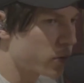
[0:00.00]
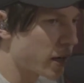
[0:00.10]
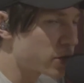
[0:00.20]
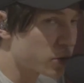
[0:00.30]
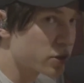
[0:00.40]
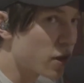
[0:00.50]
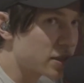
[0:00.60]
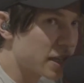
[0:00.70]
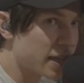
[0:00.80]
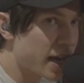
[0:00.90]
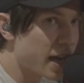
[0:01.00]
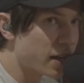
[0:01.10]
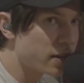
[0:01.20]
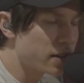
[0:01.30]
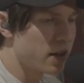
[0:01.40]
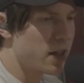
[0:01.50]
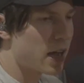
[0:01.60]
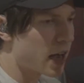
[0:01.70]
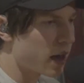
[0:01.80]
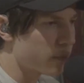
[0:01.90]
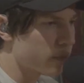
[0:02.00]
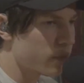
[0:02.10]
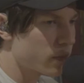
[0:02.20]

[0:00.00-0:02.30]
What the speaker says: Granger as long as I can. But